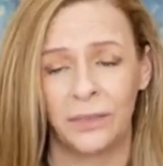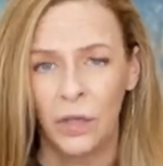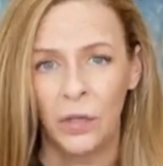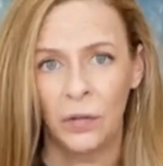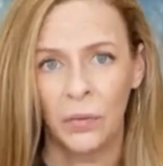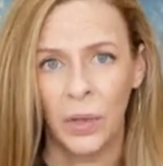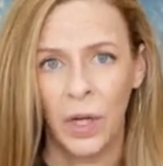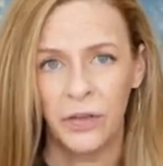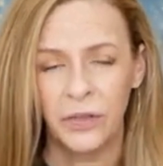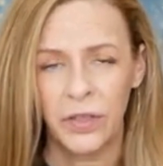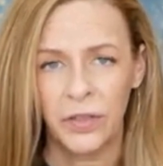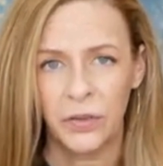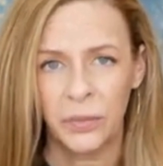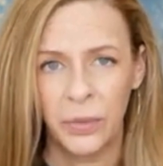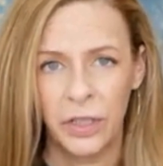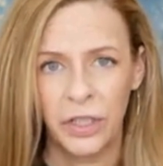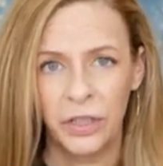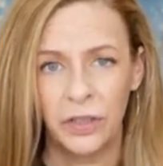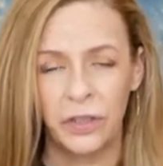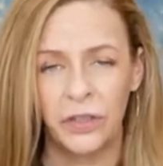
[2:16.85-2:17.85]
Throughout this
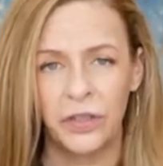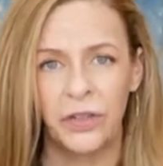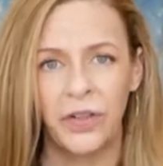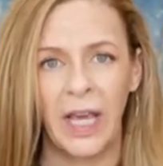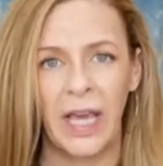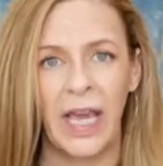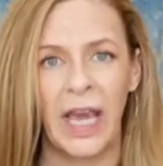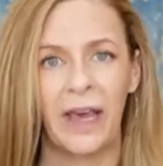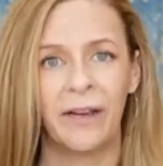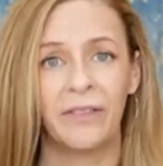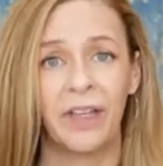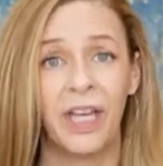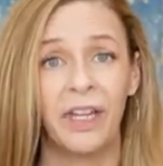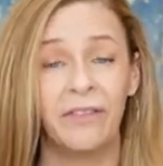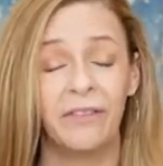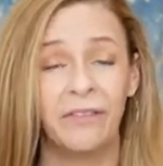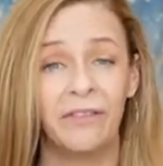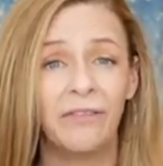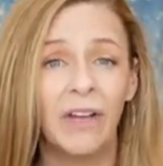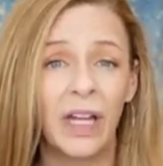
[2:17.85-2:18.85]
research, they have
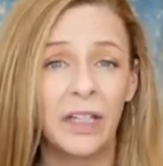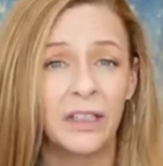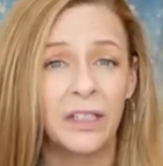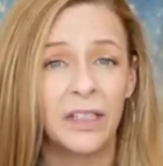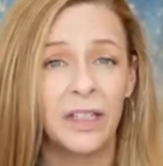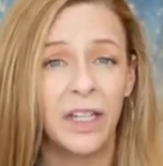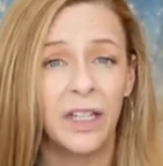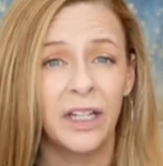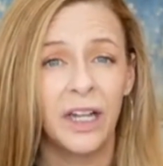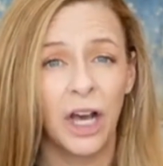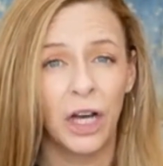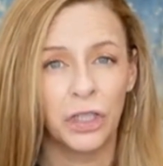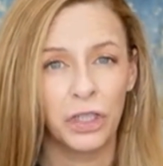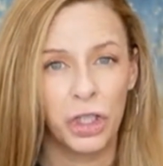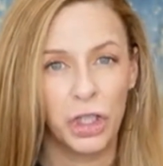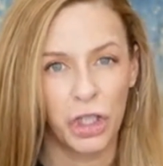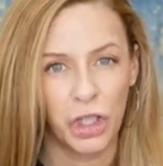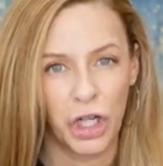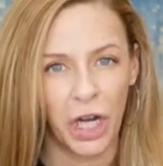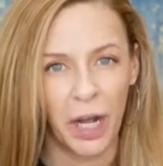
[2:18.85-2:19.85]
invented a
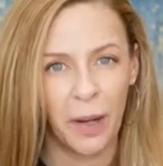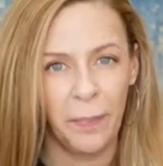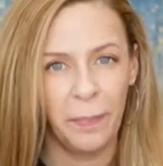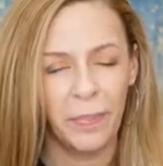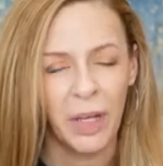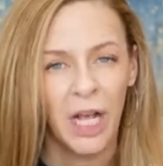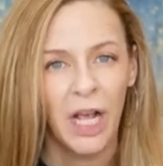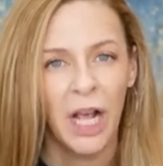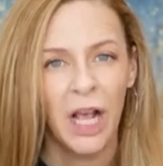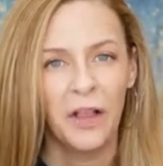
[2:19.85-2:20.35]
chip